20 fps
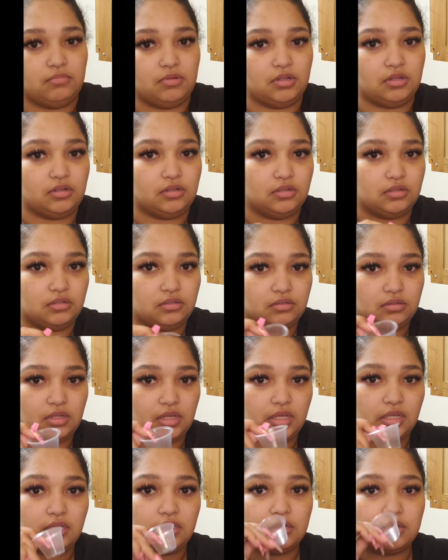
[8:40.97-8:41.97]
ml
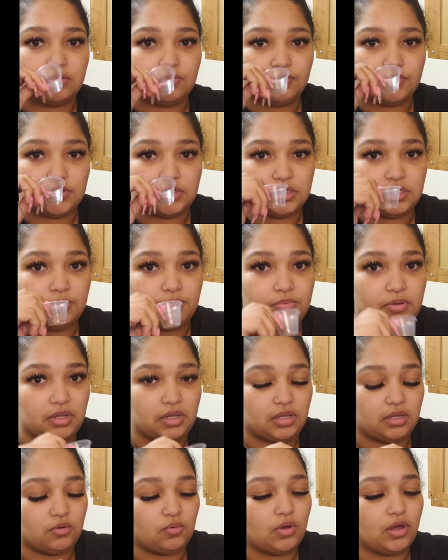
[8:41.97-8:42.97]
like for
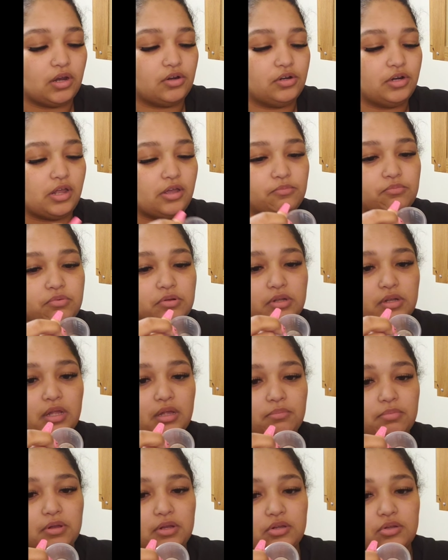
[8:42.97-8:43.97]
sipping water, and I put
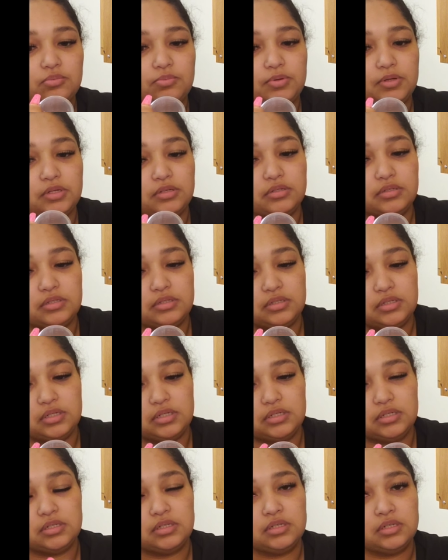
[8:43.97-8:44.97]
like my little pills in it.